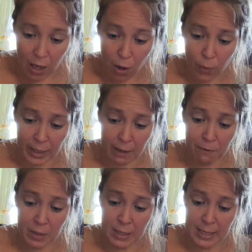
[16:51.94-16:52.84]
When I
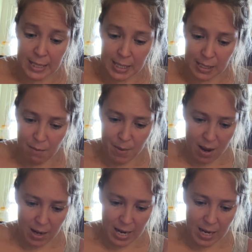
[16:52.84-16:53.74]
feel
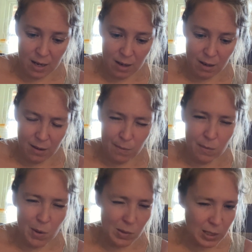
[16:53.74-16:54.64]
disembodied,
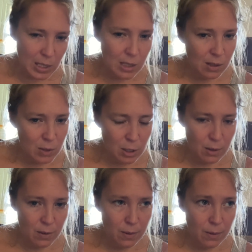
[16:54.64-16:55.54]
mostly due
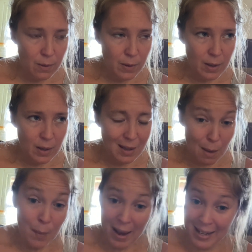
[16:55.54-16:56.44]
to
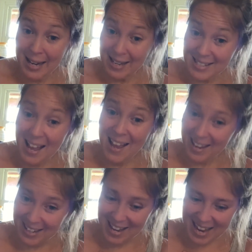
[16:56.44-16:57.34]
embodied
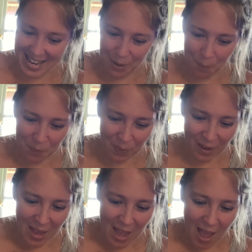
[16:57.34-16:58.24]
anxiety,
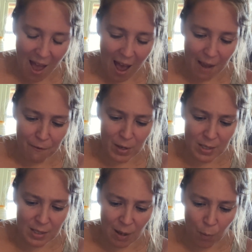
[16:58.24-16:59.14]
I feel
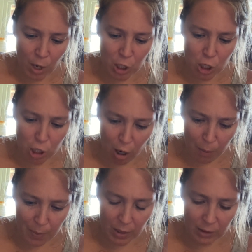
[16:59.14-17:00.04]
somewhat
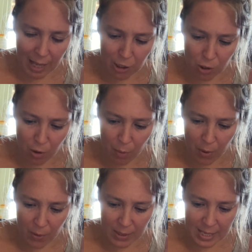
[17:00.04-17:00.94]
sharp electrical
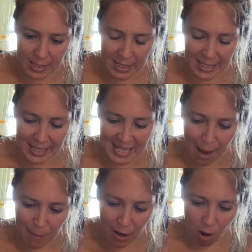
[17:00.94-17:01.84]
pulses
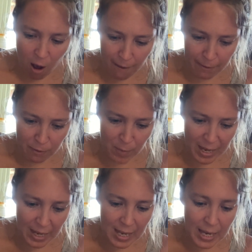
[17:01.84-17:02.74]
snapping off of
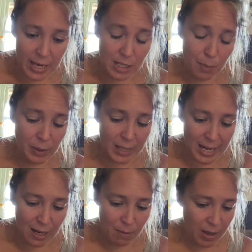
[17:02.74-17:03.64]
me,
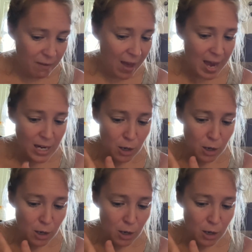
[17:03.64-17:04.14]
depleting me of any